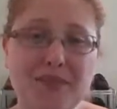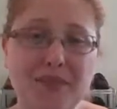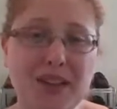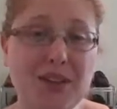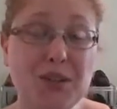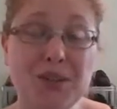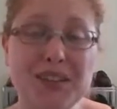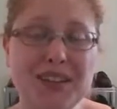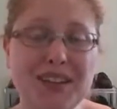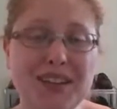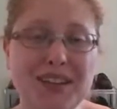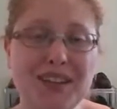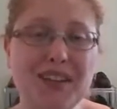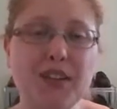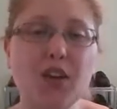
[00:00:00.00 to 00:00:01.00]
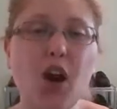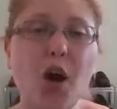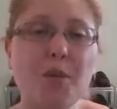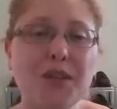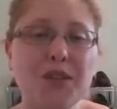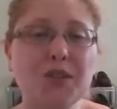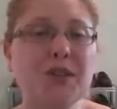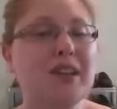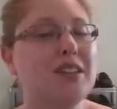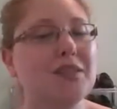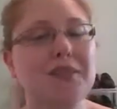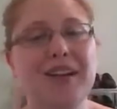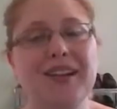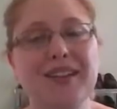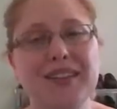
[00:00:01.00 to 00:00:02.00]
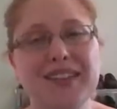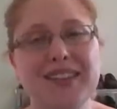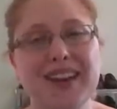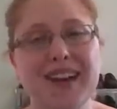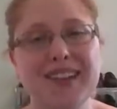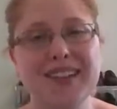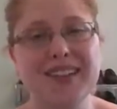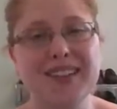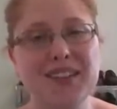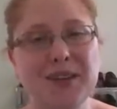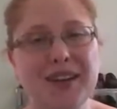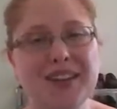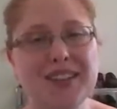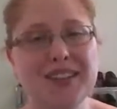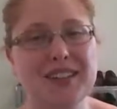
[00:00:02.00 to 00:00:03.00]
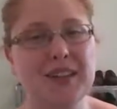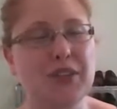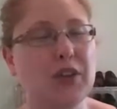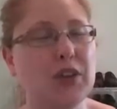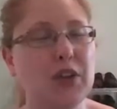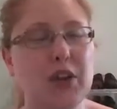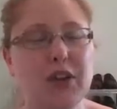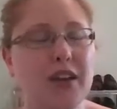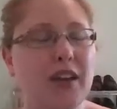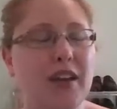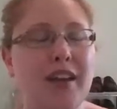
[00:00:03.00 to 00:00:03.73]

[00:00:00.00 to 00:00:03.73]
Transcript: interesting commentary to read on this current situation, if you're not